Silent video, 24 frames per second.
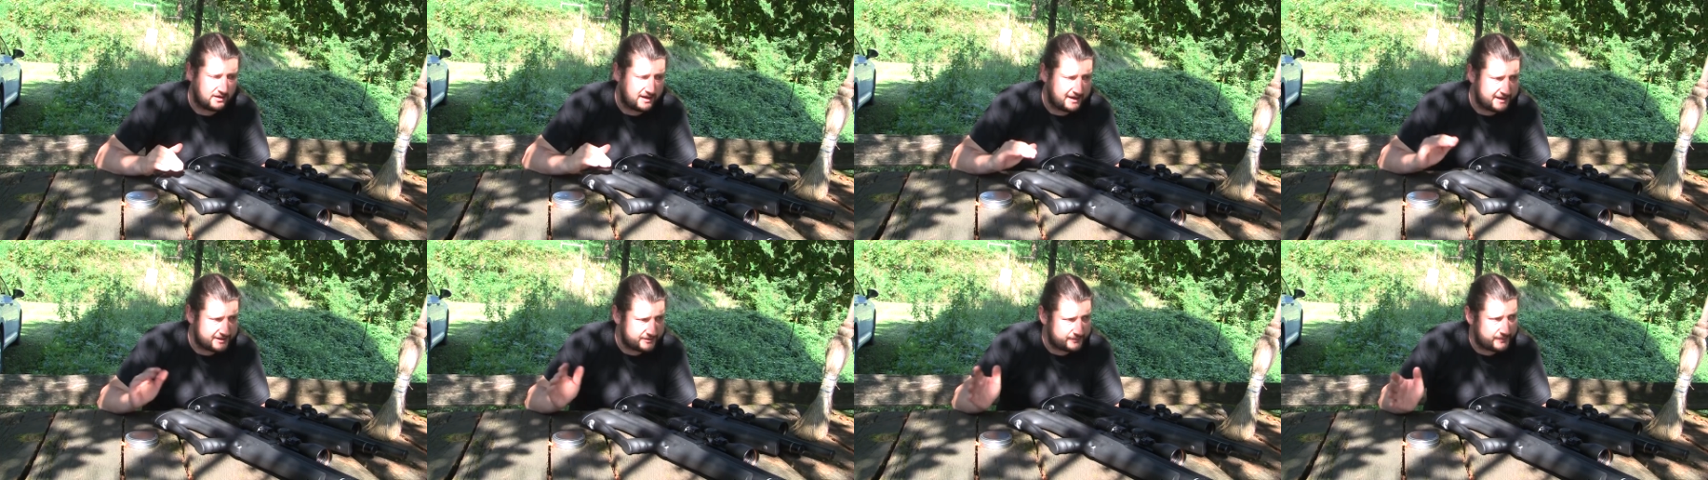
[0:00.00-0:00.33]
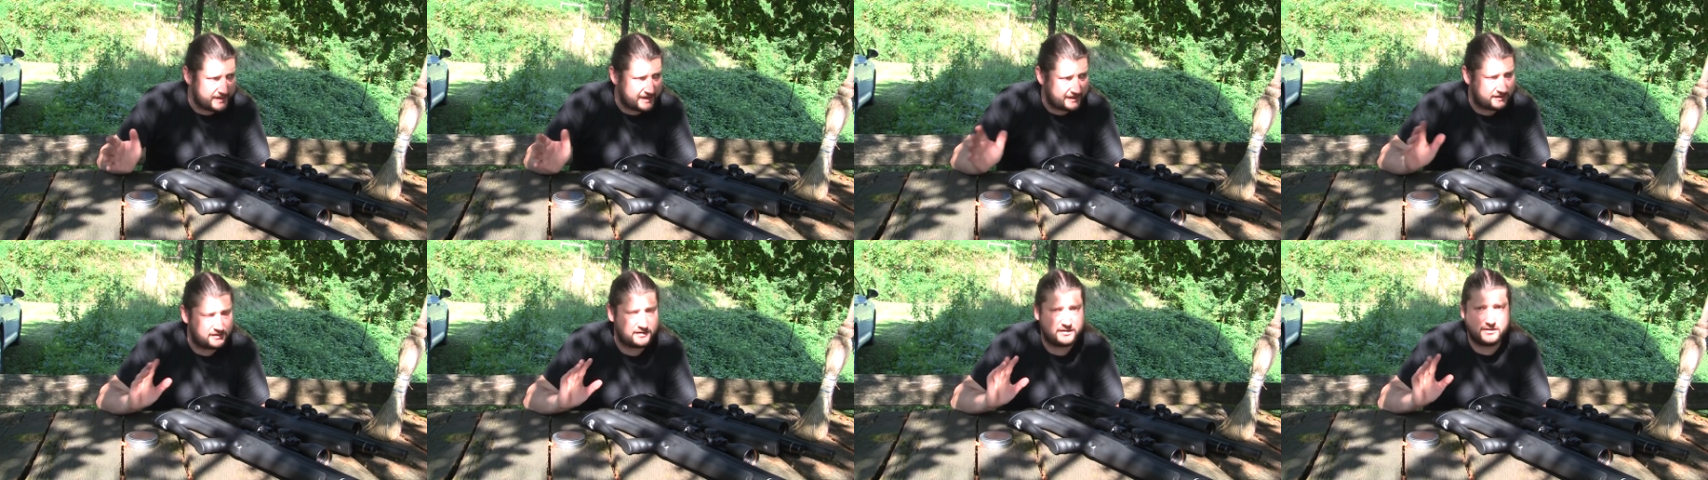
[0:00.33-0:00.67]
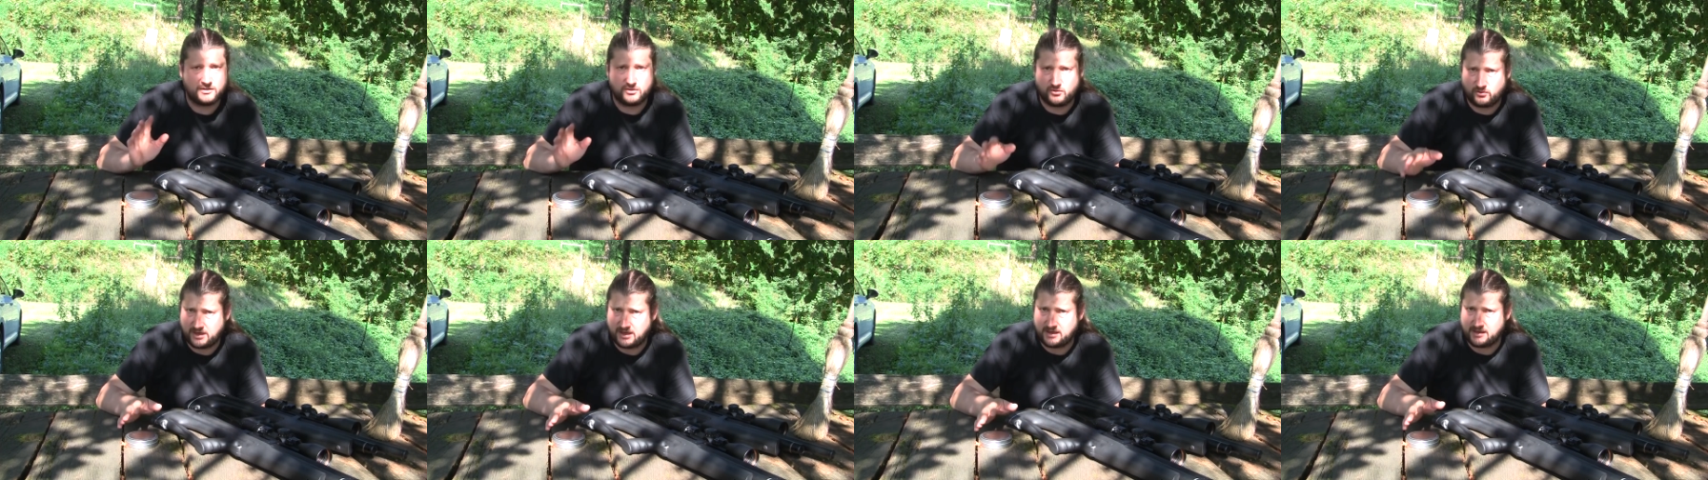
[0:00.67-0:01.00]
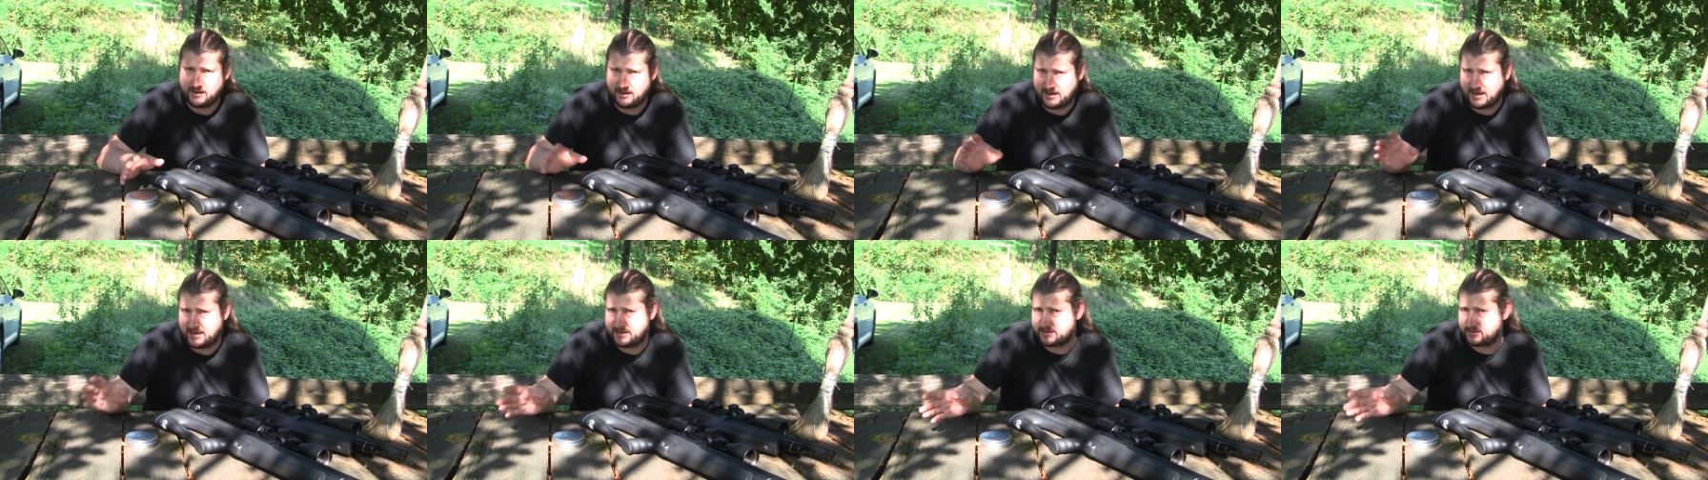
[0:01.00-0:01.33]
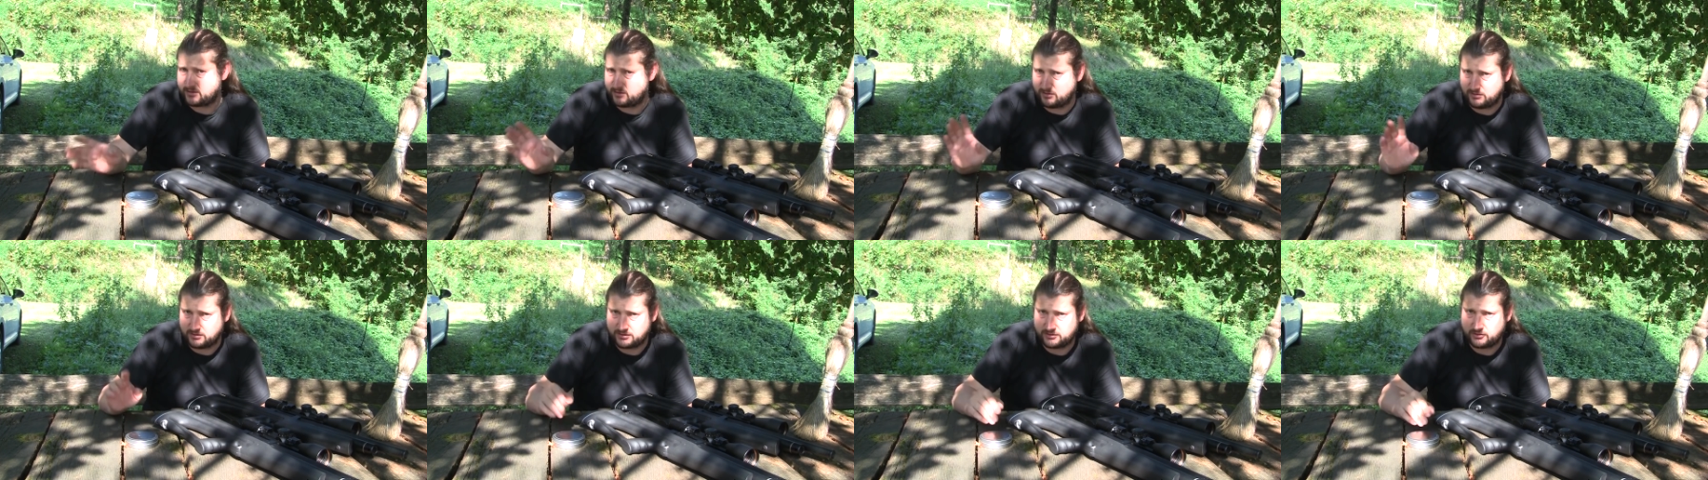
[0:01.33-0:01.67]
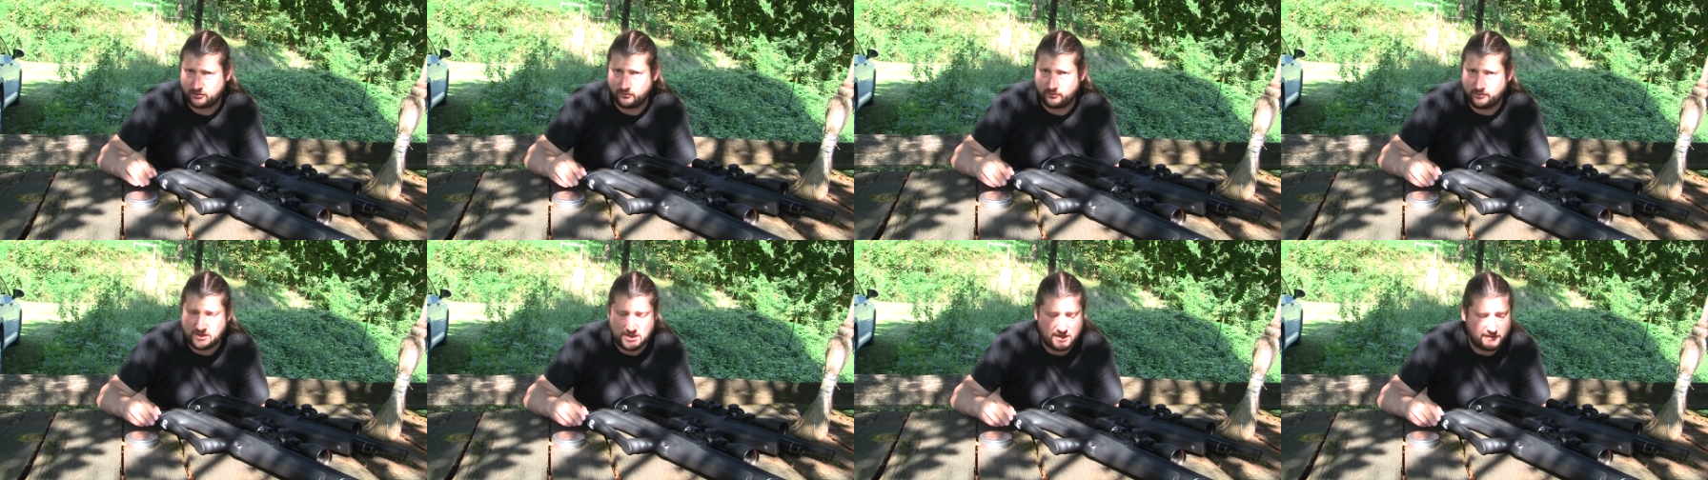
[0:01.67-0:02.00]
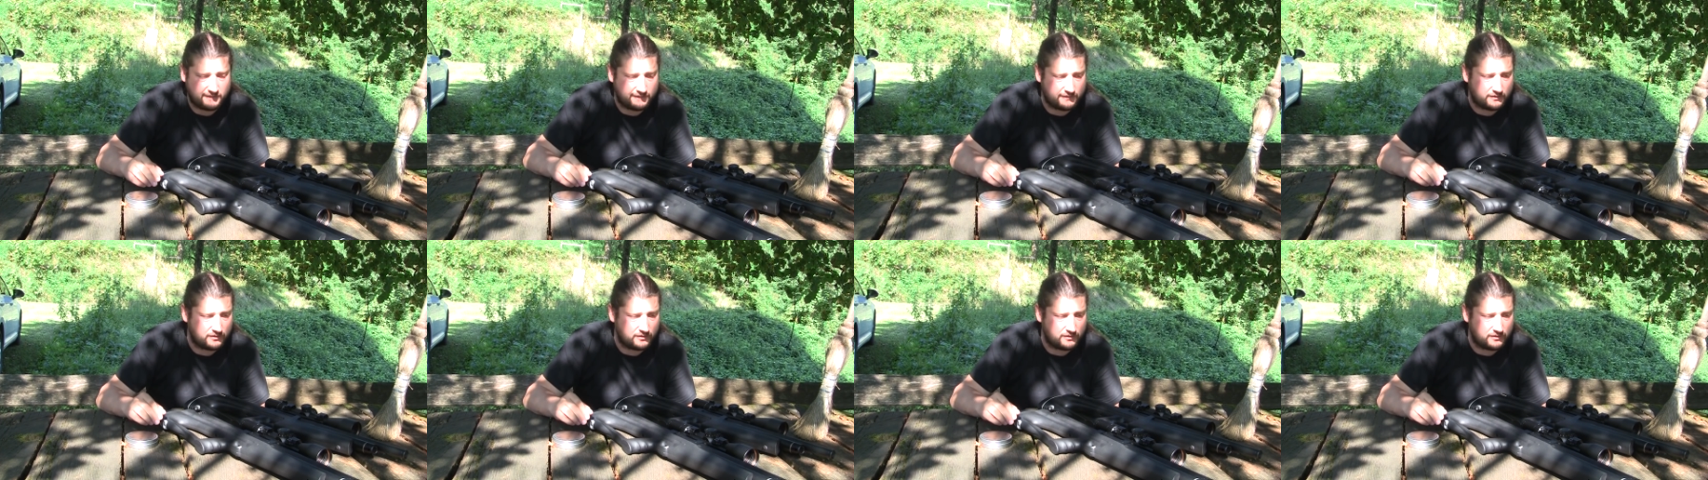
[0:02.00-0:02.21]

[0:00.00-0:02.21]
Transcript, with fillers: aspect you can ask also me of